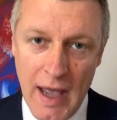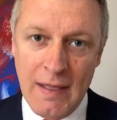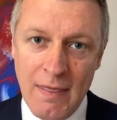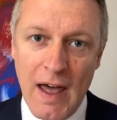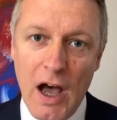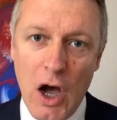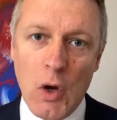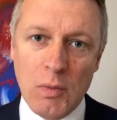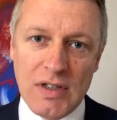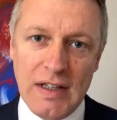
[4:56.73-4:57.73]
in their
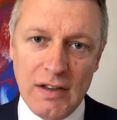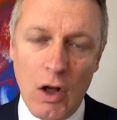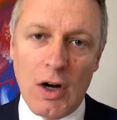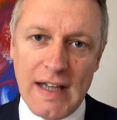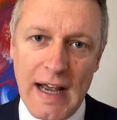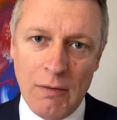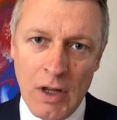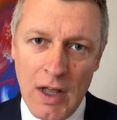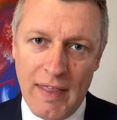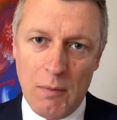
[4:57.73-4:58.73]
homes in
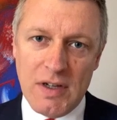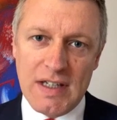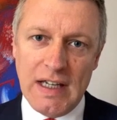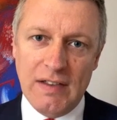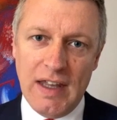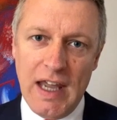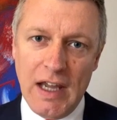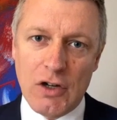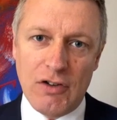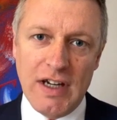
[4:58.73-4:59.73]
lockdown, that we're seeing the
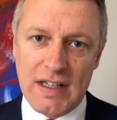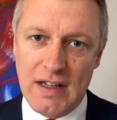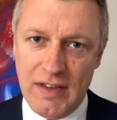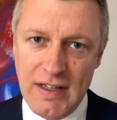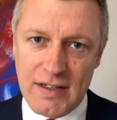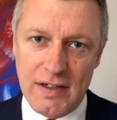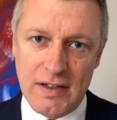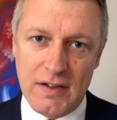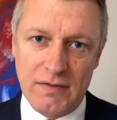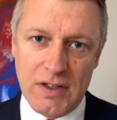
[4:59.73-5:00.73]
increase of the
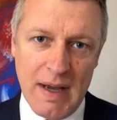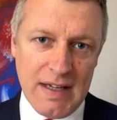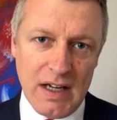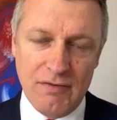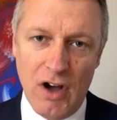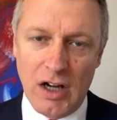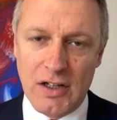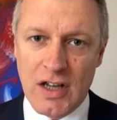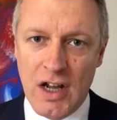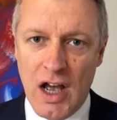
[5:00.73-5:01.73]
incidence of domestic
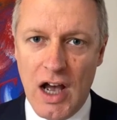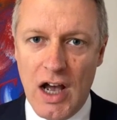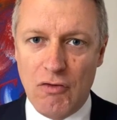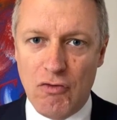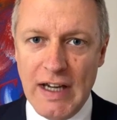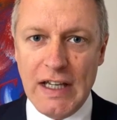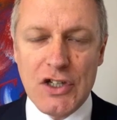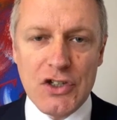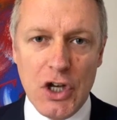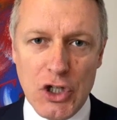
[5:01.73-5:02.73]
violence really
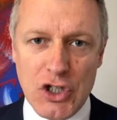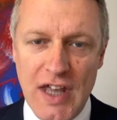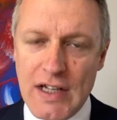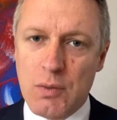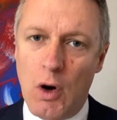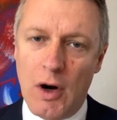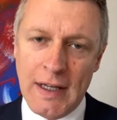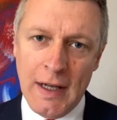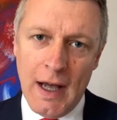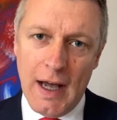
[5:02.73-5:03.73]
surge. That's why